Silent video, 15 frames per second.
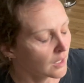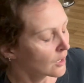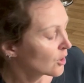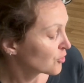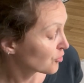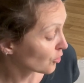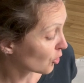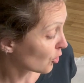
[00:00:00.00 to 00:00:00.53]

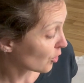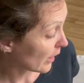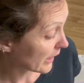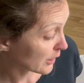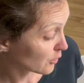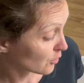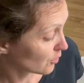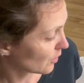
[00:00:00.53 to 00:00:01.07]
So I
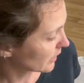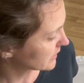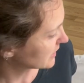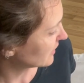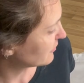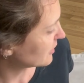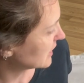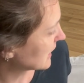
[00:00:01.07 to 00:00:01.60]
don't know, I
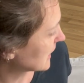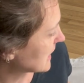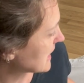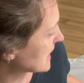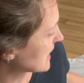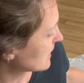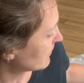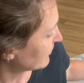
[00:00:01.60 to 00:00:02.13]

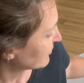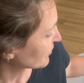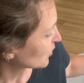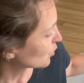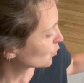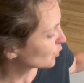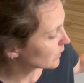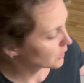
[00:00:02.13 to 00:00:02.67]
definitely
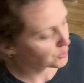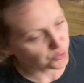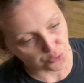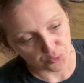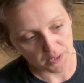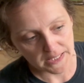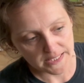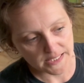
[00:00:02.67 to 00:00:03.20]
will
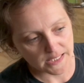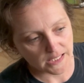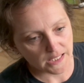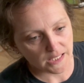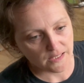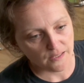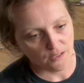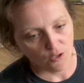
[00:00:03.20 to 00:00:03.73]
trace
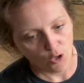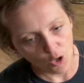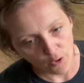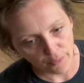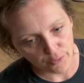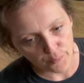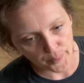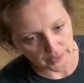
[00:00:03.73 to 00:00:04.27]
it on
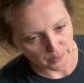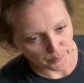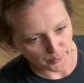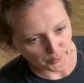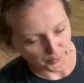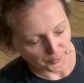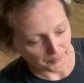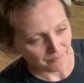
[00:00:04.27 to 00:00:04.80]
the
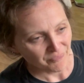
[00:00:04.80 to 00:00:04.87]
paper,